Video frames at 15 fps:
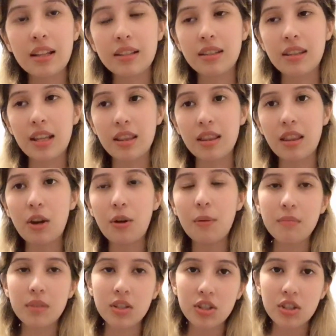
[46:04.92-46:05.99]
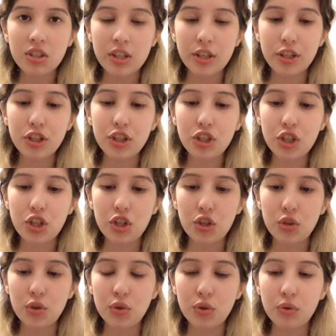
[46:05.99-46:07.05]
then their mission
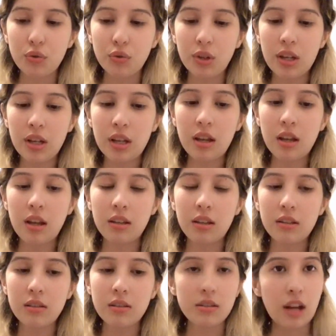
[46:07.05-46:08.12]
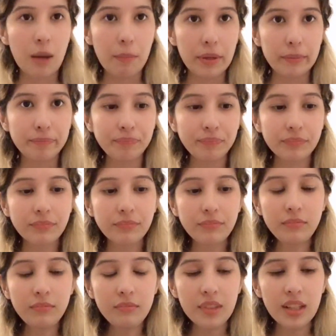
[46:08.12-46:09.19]
to stop him.
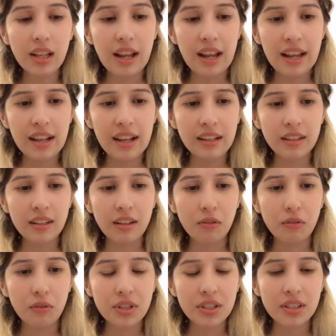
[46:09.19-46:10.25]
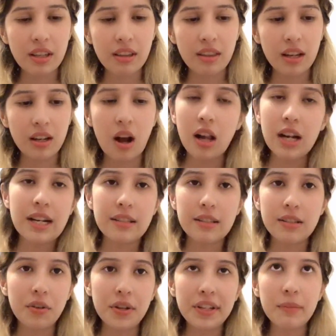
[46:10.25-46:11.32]
And of course they think Holly doesn't
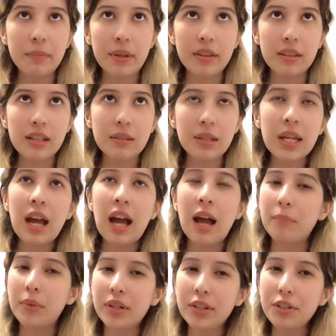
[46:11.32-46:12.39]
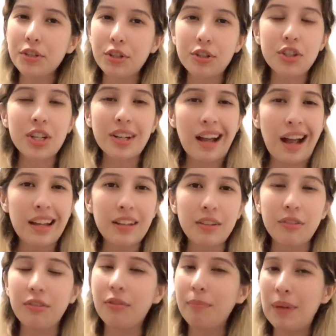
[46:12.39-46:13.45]
know any about this. I'm pretty sure she kind of
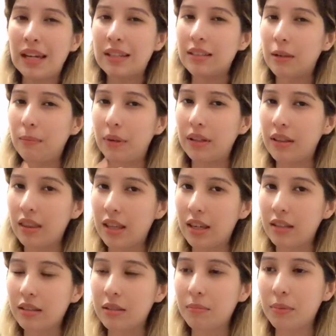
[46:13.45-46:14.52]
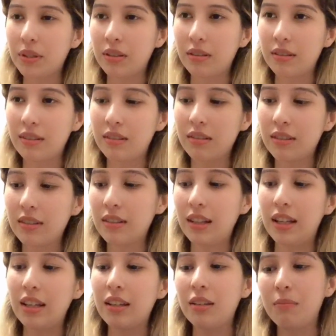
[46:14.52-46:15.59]
picks up on things, but
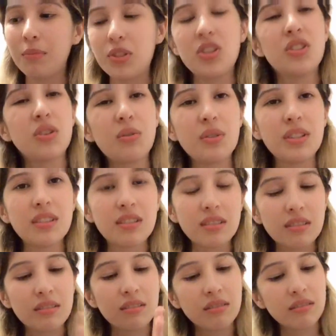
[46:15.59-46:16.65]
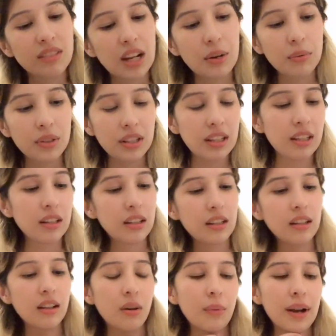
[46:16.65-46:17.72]
like she's always not really
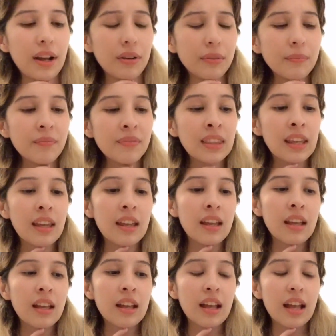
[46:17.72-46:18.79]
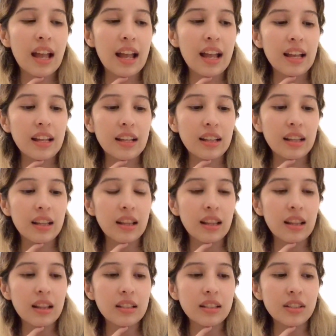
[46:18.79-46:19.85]
around. And
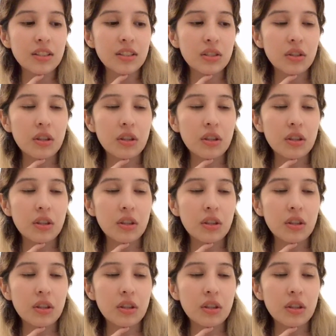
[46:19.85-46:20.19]
so